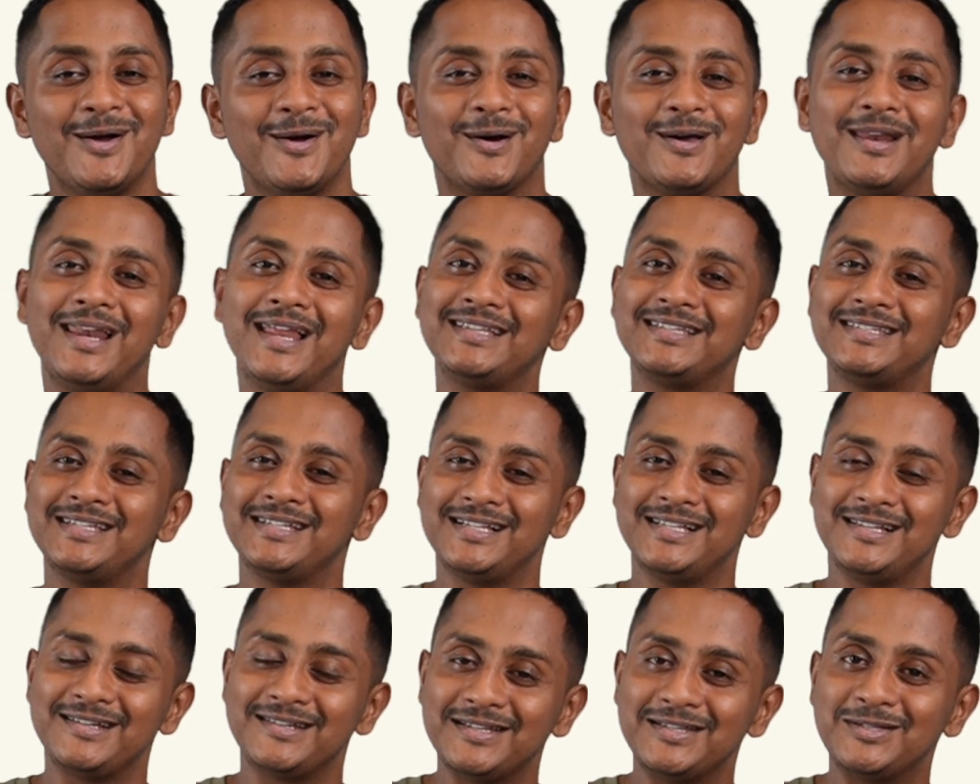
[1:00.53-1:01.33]

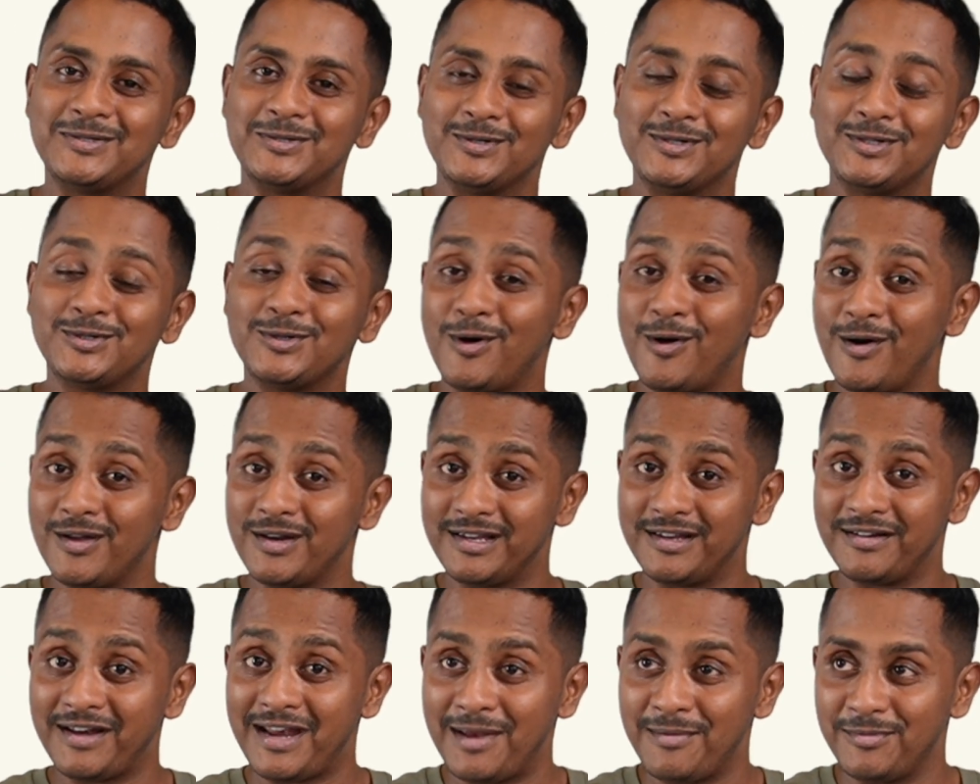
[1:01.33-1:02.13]
lexical resource or
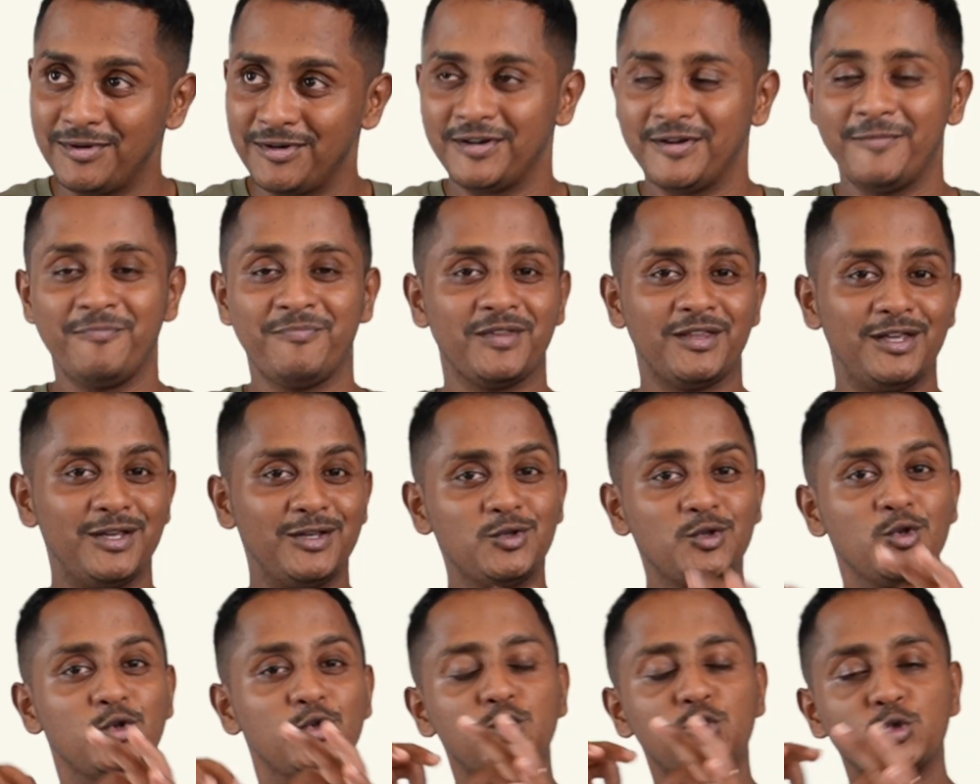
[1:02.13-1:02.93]
grammar
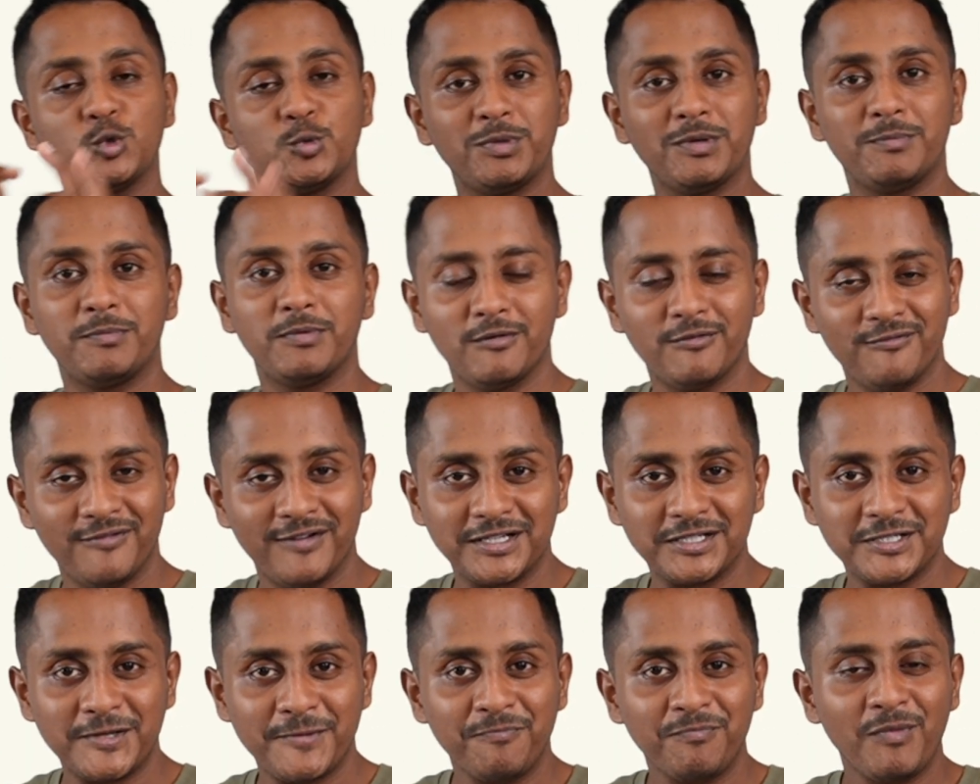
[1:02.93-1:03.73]
is super
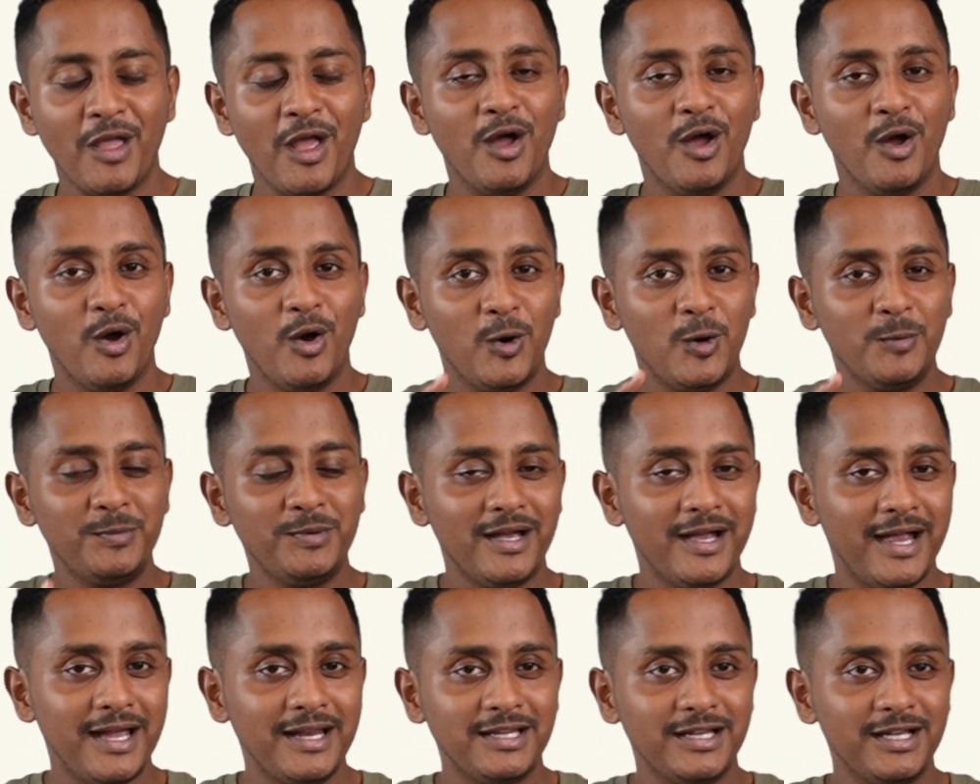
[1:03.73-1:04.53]
perfect. Hope
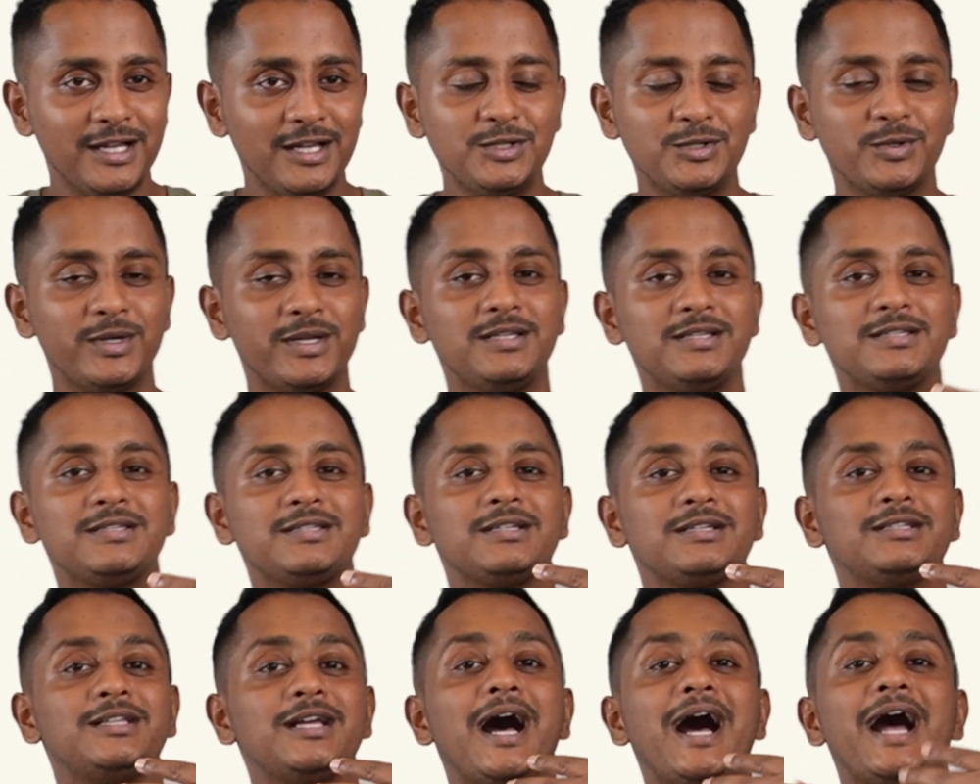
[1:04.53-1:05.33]
you're getting it. So it's
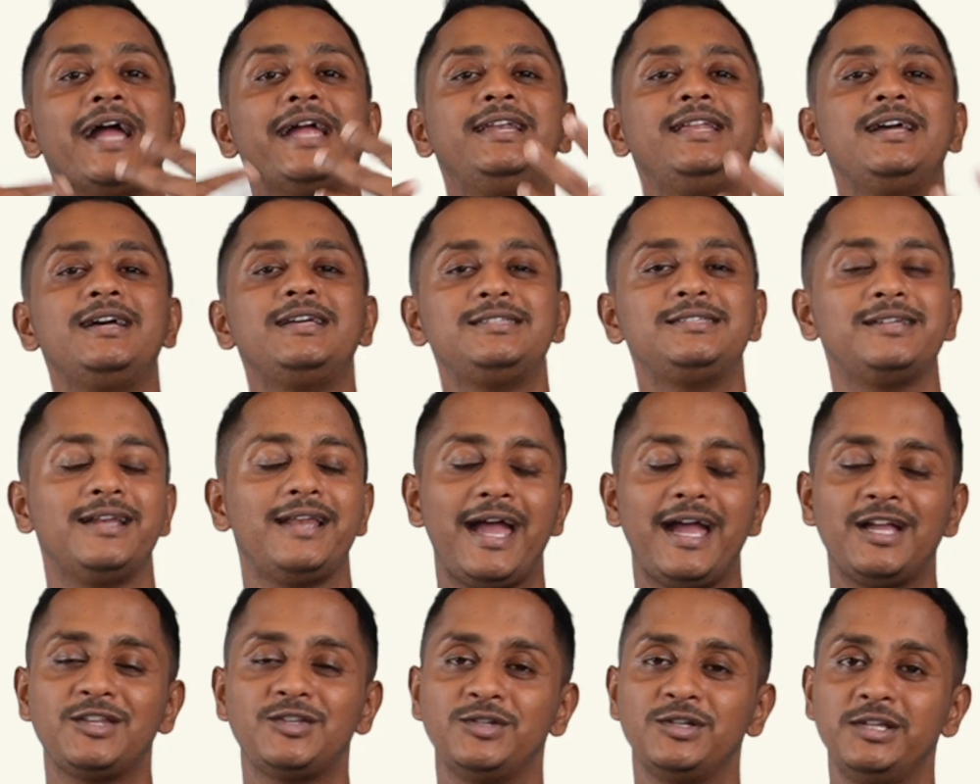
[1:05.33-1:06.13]
the ideas that
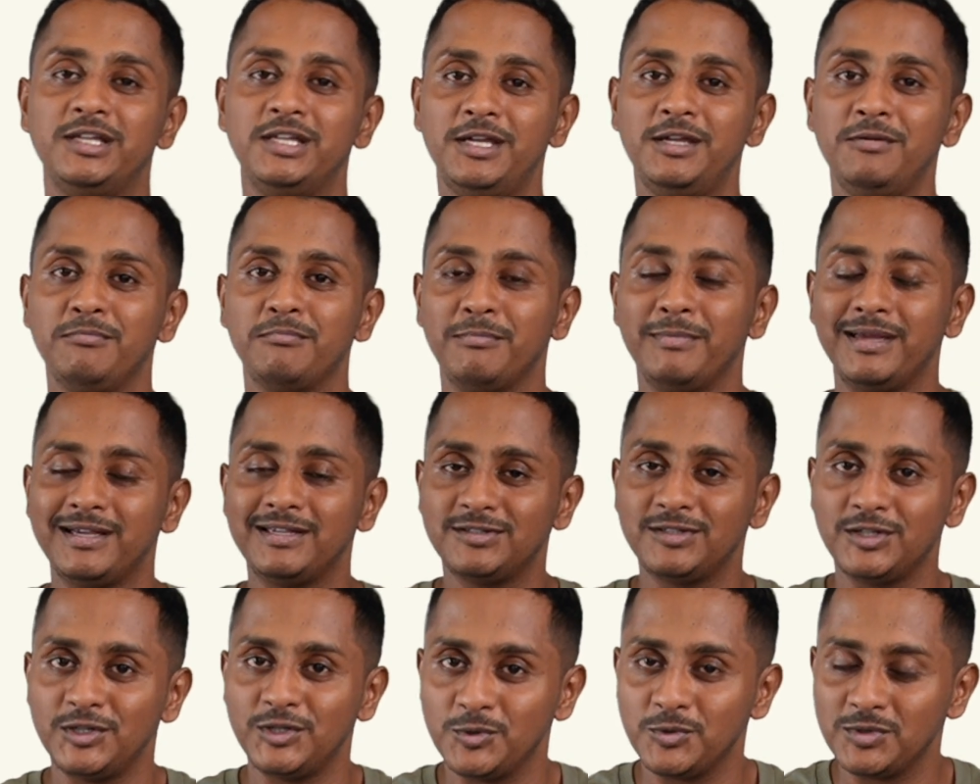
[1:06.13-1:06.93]
actually
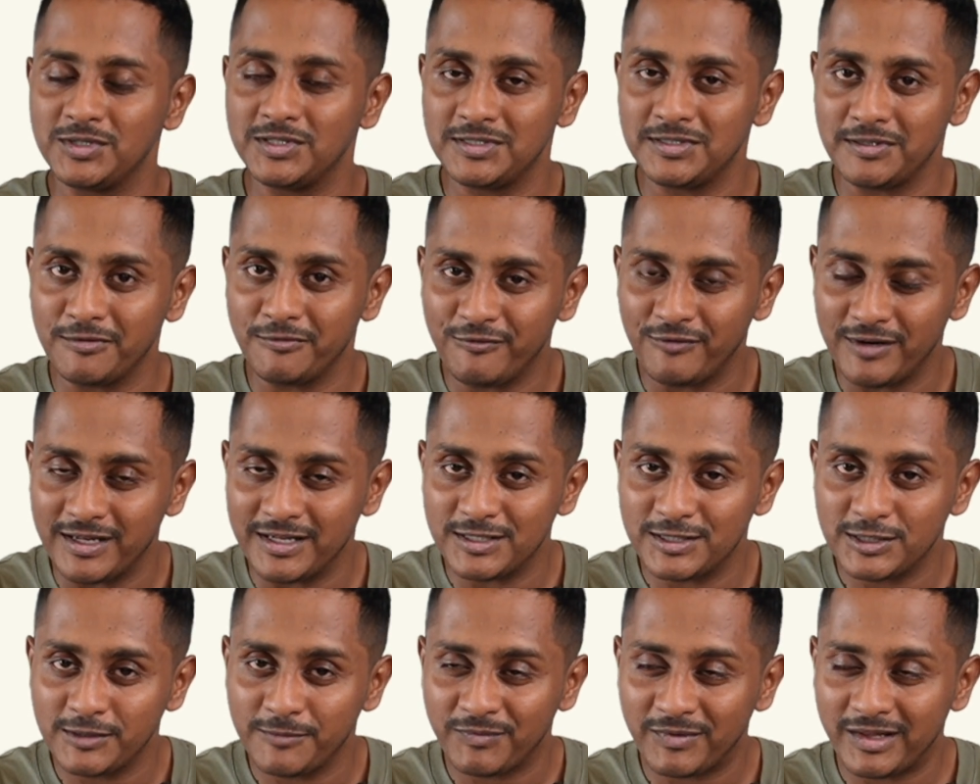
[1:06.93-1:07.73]
makes a huge
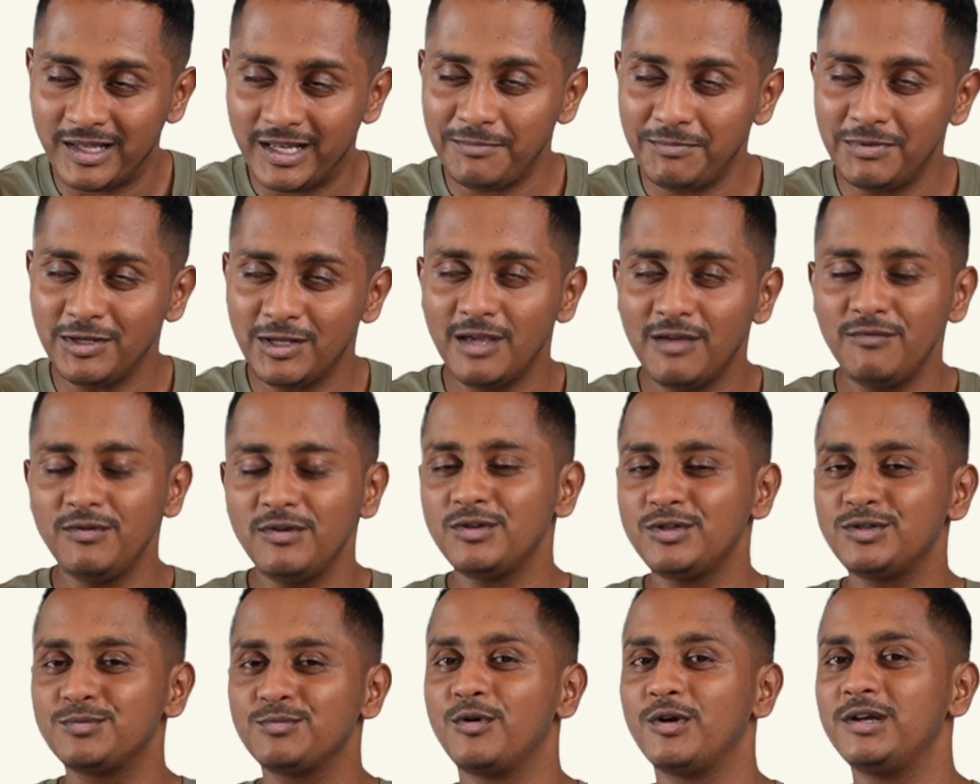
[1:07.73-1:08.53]
difference. Let me give you
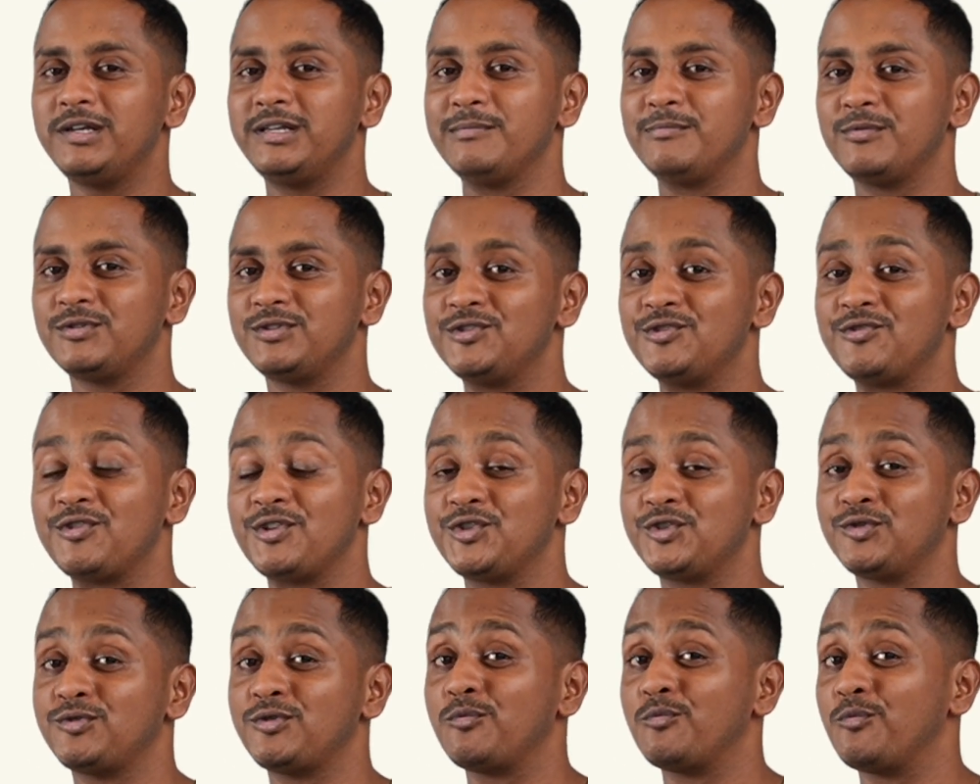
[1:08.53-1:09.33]
a small
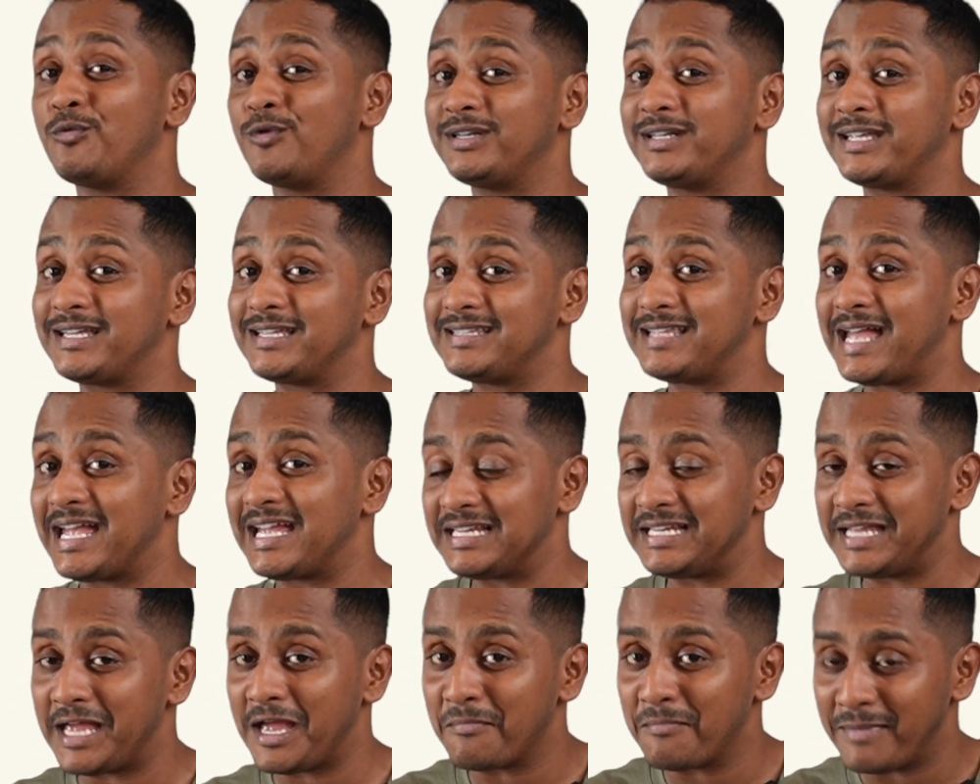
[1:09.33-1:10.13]
demonstration on what
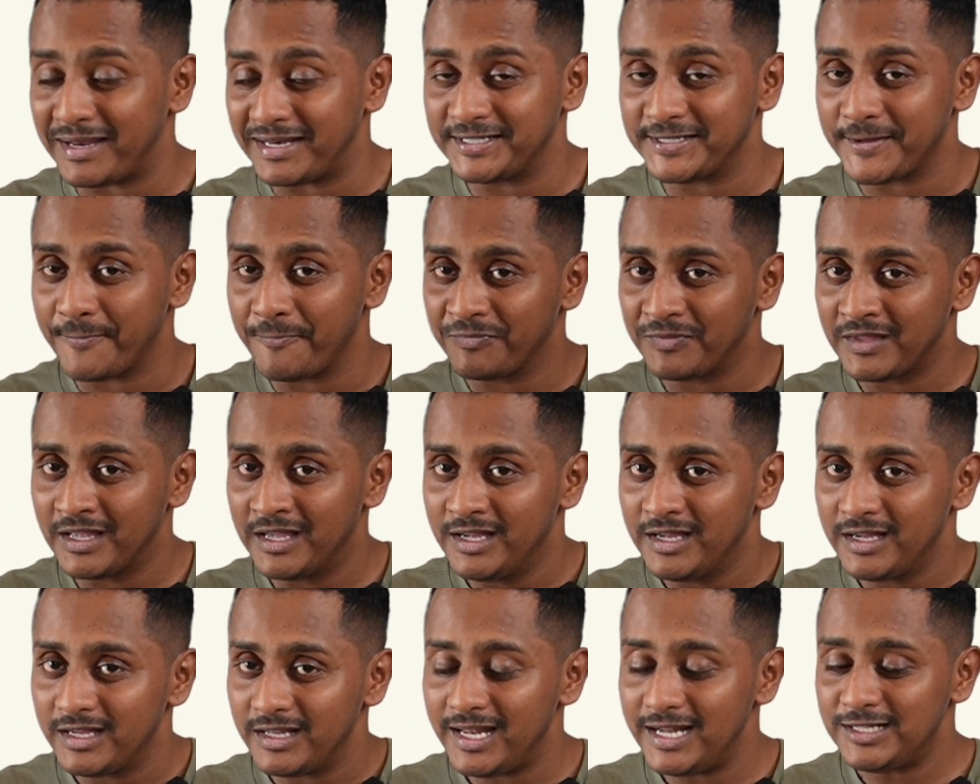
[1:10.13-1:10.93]
exactly I meant.
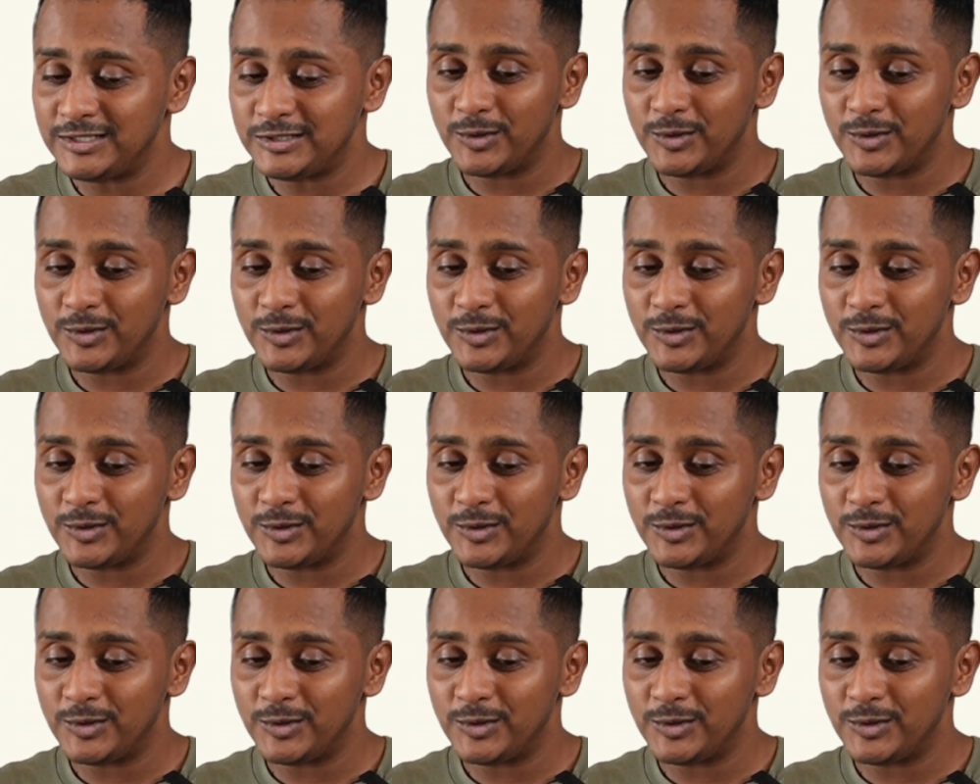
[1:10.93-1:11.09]
Let's